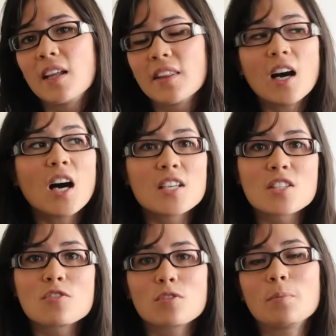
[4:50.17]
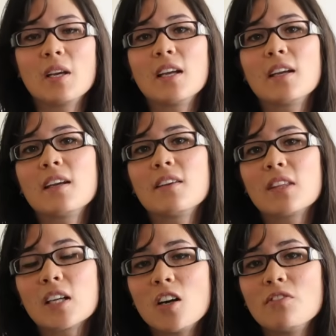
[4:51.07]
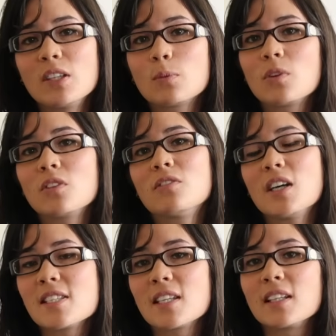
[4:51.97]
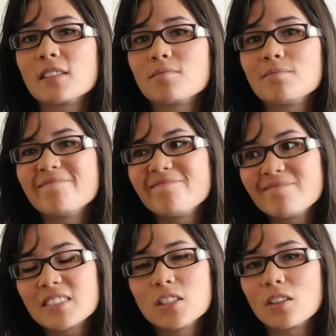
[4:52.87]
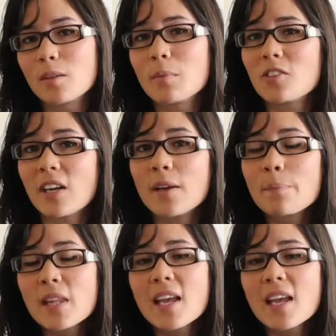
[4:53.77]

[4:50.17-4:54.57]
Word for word: and their eyes are drooping, if they can't read what you're writing, it's not going to be great.